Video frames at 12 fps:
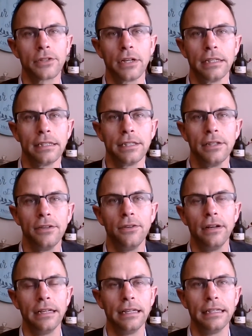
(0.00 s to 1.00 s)
trying to
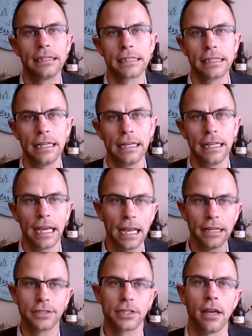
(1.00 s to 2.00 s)
do is
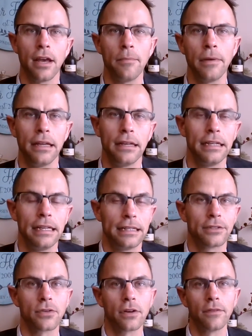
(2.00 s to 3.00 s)
engage them
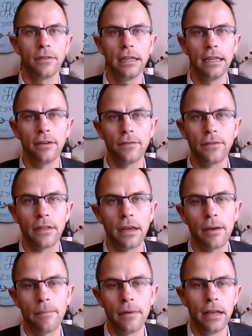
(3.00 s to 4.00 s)
and sort of give
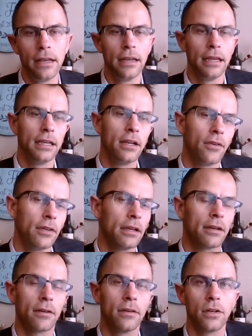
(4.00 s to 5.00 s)
them, you know,
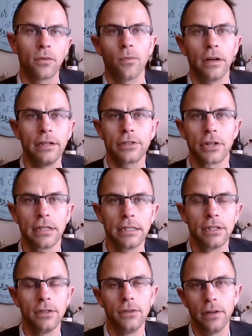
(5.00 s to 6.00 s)
what you're trying to
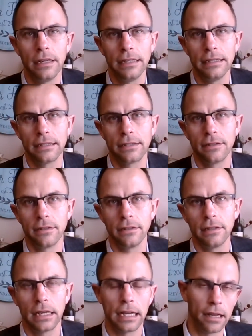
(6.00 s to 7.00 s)
do is
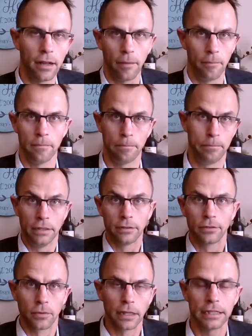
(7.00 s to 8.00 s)

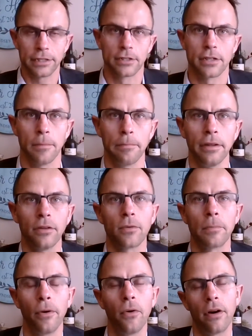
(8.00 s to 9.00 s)
build relationship, build
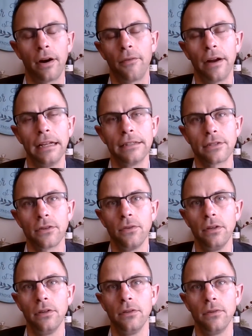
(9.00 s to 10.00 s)
rapport, right? So
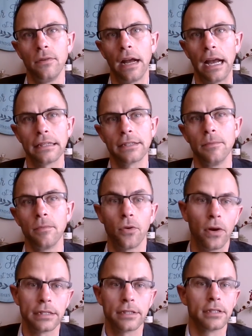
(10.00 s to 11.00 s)
you ask them
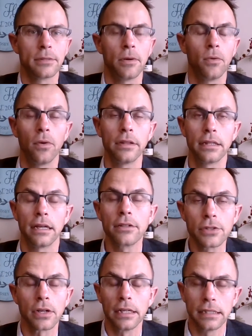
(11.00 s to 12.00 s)
questions about what they're
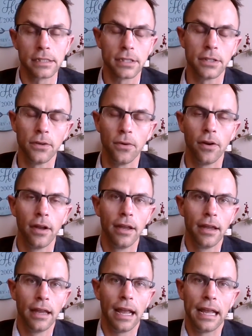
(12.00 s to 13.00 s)
trying to do
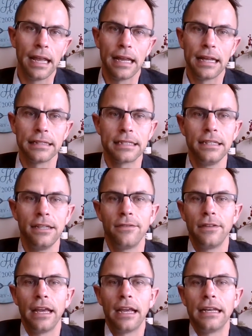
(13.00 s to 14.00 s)
and see
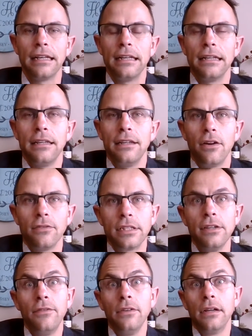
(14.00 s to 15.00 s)
if they can, you know,
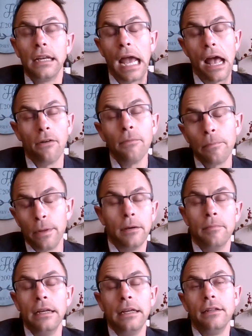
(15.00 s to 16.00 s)
see if you can help
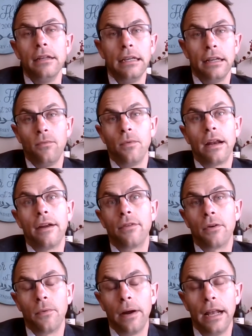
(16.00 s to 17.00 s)
them in
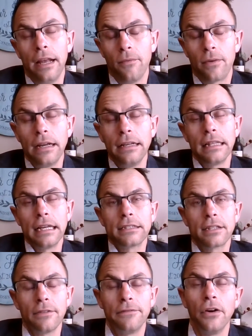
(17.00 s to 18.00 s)
whatever way, right? And
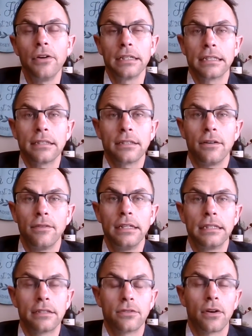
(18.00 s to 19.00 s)
that's the focus, is
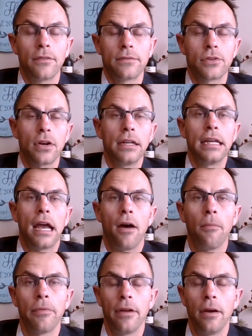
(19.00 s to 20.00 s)
always sort of trying to
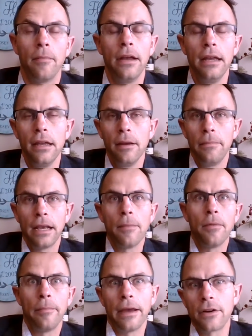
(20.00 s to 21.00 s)
help them
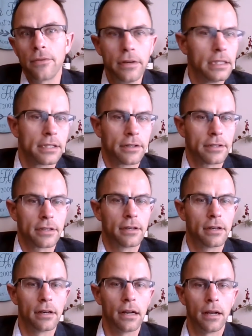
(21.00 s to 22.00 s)
become a better
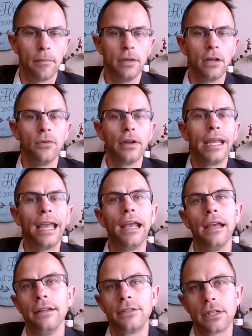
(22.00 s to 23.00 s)
researcher, you know,
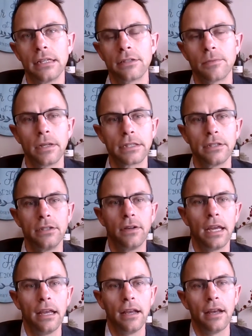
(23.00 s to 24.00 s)
engage as much as you
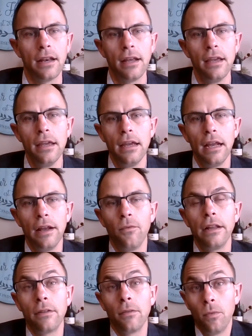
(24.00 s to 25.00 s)
can
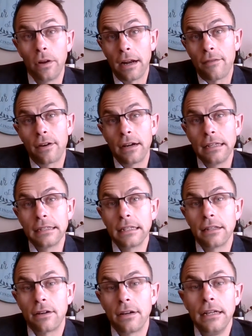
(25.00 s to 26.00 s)
with whatever it is
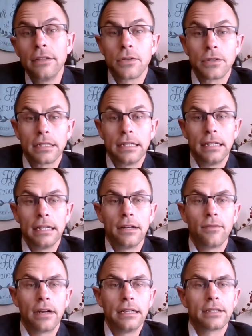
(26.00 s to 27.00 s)
that they're interested in,
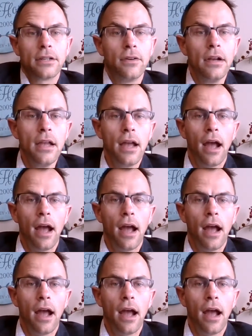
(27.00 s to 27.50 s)
right? So,